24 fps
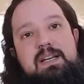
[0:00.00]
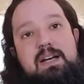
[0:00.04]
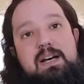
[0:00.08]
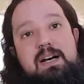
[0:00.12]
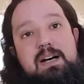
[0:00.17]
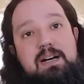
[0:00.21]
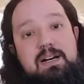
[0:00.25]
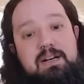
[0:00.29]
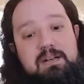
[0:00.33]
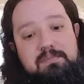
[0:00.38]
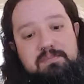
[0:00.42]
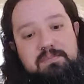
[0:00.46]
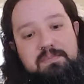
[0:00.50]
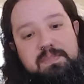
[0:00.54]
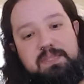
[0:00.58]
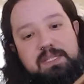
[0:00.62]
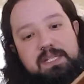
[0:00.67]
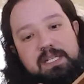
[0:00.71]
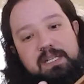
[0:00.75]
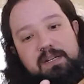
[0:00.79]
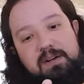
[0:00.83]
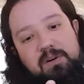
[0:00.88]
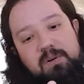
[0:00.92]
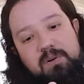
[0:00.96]

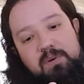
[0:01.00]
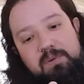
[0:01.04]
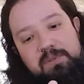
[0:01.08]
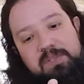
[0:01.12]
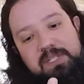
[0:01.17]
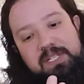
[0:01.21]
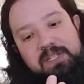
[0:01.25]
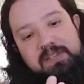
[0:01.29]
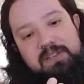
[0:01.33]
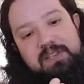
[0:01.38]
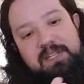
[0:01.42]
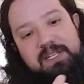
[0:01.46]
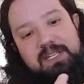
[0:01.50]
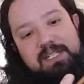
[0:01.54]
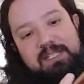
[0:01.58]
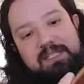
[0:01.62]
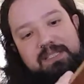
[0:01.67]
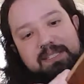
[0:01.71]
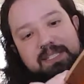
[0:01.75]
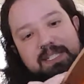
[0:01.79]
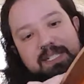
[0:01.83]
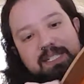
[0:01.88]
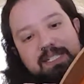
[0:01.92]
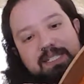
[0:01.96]
The only
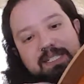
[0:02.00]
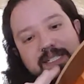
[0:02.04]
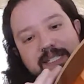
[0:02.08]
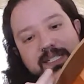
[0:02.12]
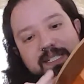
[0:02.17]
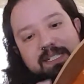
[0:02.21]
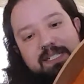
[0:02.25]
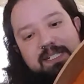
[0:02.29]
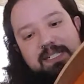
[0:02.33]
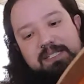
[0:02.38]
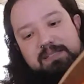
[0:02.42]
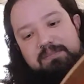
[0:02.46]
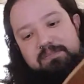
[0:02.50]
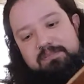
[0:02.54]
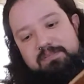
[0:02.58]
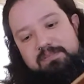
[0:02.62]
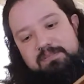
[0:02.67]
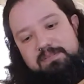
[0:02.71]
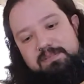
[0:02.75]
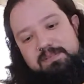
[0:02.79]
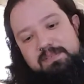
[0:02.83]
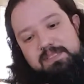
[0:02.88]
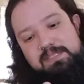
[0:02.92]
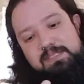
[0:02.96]
thing that
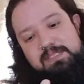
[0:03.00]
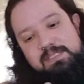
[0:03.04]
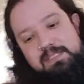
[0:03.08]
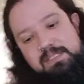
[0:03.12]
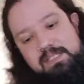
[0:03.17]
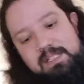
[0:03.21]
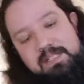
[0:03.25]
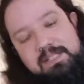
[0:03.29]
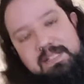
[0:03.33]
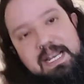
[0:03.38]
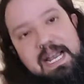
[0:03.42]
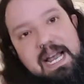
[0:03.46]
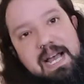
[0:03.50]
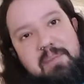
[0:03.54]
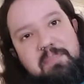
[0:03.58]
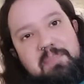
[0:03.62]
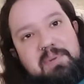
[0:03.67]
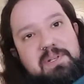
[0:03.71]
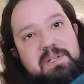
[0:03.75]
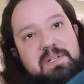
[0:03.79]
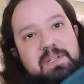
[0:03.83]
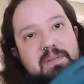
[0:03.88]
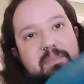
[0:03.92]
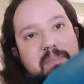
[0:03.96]
has
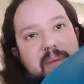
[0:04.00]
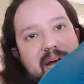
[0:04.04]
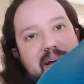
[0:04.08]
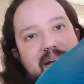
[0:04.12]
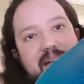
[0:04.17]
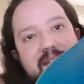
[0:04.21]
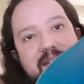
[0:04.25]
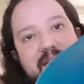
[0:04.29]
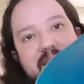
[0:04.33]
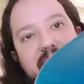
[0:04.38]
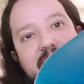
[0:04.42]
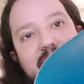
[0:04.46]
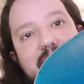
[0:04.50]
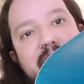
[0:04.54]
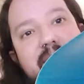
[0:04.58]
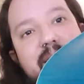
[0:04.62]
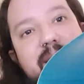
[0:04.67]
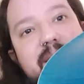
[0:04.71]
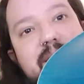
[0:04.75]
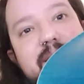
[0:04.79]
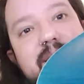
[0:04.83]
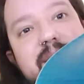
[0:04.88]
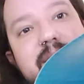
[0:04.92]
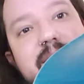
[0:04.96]
happened in the past 10
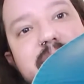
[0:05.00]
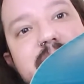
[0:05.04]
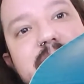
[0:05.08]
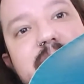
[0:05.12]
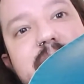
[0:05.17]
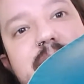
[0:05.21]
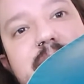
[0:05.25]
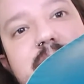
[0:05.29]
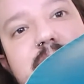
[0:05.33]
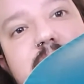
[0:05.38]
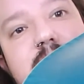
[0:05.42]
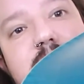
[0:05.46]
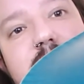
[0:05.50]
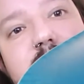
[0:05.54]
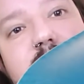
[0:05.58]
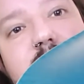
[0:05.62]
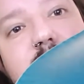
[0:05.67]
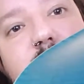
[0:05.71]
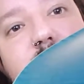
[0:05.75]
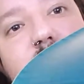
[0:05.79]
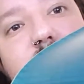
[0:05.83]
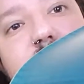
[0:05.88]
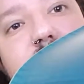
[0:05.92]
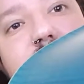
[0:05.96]
years,
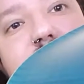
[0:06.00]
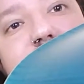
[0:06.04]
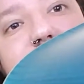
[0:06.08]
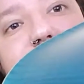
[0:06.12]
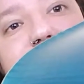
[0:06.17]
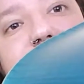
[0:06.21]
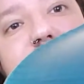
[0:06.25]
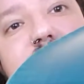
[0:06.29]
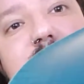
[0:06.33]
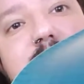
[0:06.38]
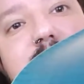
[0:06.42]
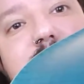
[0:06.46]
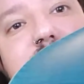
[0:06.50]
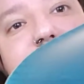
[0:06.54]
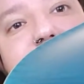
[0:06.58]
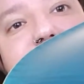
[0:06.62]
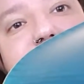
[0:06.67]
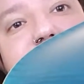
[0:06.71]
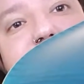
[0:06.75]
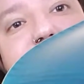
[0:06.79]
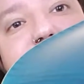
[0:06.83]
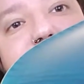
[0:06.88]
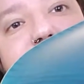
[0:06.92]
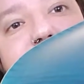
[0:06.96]
more or less,
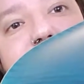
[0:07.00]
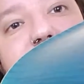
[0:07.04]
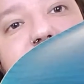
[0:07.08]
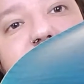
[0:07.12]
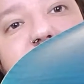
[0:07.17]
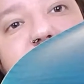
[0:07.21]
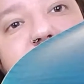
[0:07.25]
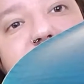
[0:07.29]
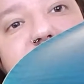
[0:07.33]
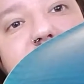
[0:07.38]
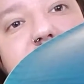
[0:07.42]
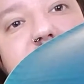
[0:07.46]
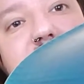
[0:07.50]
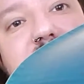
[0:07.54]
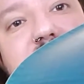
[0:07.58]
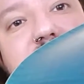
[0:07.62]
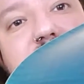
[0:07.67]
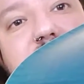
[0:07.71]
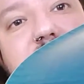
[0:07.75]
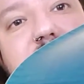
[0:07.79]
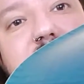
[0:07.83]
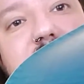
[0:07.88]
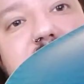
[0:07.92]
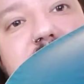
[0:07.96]
is that little
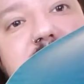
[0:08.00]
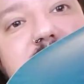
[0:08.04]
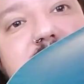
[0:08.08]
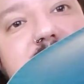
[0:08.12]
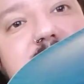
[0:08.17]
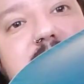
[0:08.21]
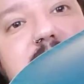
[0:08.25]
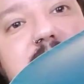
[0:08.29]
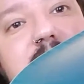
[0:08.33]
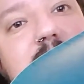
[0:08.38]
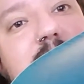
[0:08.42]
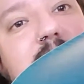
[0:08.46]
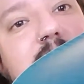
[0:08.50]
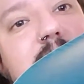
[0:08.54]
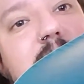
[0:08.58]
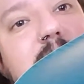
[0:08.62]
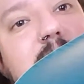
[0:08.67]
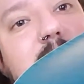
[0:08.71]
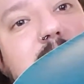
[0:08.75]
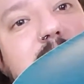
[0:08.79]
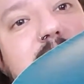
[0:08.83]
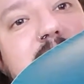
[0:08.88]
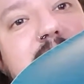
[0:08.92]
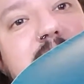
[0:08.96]
blemish right there.
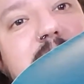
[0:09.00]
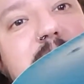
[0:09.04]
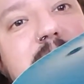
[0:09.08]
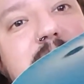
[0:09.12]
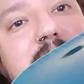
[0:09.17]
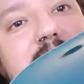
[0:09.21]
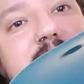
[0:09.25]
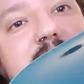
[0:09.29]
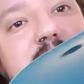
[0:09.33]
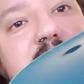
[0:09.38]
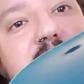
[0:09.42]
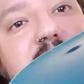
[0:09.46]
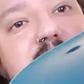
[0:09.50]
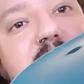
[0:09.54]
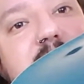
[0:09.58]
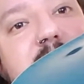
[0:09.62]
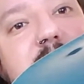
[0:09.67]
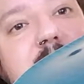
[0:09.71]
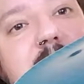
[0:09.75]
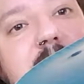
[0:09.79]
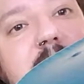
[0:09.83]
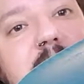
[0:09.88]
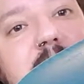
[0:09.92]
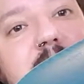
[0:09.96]
No idea what that's
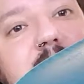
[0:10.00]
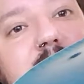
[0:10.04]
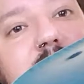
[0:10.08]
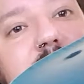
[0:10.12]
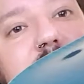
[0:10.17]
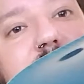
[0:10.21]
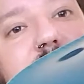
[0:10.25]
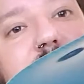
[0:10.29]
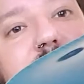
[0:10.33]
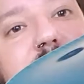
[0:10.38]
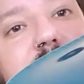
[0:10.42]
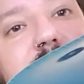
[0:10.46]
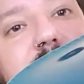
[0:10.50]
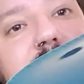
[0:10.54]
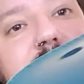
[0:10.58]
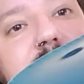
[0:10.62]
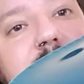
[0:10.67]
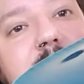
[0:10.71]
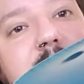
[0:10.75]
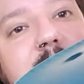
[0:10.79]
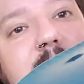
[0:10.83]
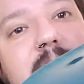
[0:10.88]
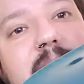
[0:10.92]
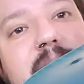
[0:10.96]
from, right
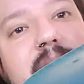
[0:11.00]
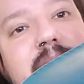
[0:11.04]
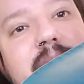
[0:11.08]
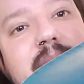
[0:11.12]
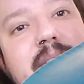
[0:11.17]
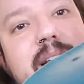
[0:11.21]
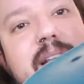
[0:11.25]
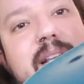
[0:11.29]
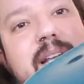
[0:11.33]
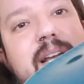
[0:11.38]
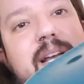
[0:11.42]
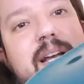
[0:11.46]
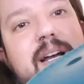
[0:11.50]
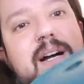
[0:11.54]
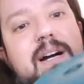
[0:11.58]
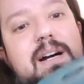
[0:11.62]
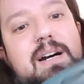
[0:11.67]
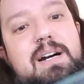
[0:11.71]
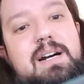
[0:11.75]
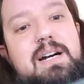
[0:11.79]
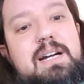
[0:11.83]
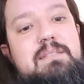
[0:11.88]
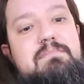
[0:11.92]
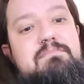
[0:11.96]
there.
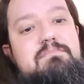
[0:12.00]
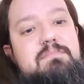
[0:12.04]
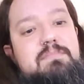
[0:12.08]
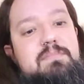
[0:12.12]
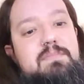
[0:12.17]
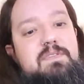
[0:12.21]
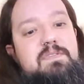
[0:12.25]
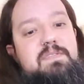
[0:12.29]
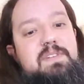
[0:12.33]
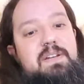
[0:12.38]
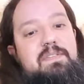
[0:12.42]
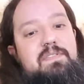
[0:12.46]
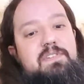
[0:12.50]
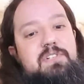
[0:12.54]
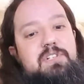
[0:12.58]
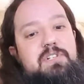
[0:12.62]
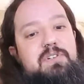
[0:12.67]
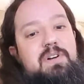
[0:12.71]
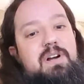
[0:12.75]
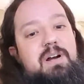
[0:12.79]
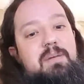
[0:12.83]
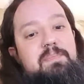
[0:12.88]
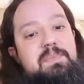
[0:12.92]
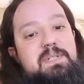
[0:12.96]
I never
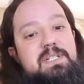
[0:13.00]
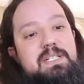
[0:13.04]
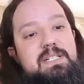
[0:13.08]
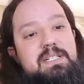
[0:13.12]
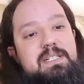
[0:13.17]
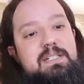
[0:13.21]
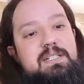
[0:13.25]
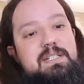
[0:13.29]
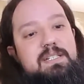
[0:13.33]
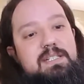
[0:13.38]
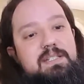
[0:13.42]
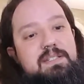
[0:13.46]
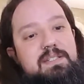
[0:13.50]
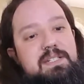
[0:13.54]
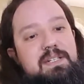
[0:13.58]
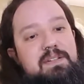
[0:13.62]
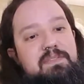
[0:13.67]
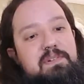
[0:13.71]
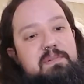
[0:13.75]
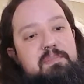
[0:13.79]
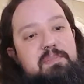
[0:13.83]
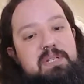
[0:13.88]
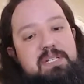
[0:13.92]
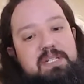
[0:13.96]
dropped it, it's
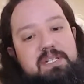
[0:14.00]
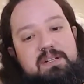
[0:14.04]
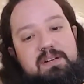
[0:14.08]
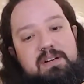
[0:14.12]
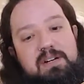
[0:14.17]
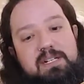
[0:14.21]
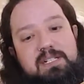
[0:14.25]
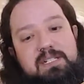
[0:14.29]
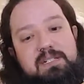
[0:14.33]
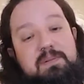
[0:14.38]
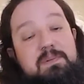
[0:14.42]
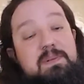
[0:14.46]
never been knocked